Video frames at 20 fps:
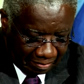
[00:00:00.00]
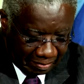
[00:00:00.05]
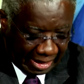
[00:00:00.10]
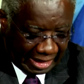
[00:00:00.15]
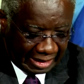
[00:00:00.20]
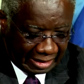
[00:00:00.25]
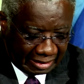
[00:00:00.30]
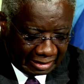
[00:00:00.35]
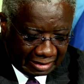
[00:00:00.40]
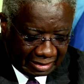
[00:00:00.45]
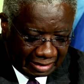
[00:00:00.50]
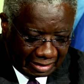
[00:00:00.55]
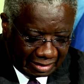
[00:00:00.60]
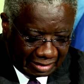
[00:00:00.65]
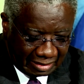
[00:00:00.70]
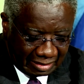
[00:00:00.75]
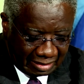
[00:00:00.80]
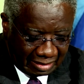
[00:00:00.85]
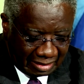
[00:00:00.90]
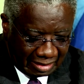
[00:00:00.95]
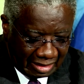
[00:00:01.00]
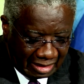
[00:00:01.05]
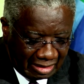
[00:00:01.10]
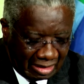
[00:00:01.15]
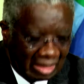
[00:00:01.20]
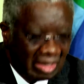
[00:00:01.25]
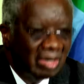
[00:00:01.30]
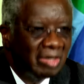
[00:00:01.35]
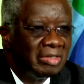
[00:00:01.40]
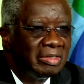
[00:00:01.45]
But
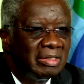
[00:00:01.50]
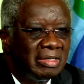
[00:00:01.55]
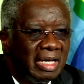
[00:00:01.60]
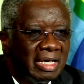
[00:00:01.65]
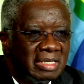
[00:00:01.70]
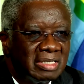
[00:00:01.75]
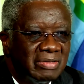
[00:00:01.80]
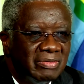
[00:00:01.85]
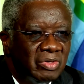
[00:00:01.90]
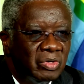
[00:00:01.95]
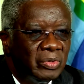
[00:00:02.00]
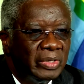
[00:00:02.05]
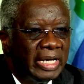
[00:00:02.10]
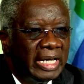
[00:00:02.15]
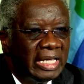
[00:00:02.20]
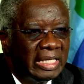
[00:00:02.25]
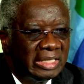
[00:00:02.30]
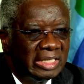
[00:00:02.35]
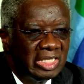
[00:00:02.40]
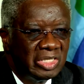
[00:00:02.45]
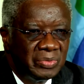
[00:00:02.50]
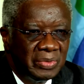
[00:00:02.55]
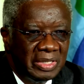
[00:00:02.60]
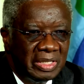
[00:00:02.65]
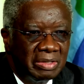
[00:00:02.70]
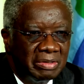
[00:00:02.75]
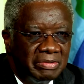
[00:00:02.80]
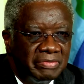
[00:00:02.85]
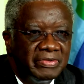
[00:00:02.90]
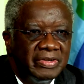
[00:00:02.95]
in the context of the realities we
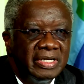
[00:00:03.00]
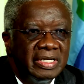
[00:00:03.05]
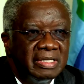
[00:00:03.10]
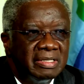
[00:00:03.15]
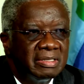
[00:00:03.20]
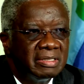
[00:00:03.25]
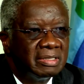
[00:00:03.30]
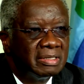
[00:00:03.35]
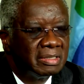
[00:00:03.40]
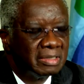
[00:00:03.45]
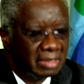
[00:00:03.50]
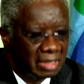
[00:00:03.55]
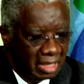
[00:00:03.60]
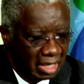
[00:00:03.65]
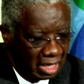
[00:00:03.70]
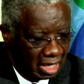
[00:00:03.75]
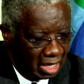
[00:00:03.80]
now face,